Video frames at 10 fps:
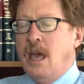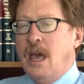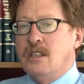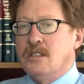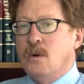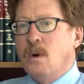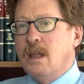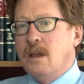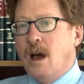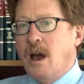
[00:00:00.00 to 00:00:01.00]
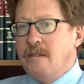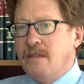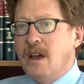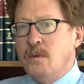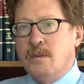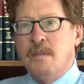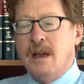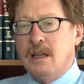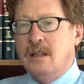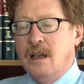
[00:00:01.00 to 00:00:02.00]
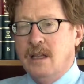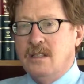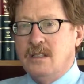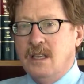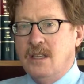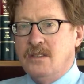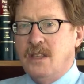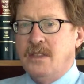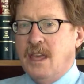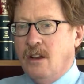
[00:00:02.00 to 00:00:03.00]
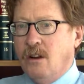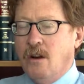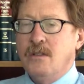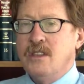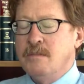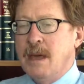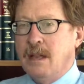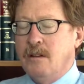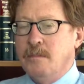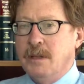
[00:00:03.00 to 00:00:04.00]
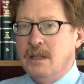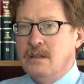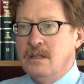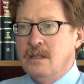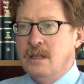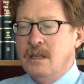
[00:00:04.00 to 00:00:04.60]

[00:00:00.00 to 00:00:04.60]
And so what I find with my clients is that they incur these medical bills.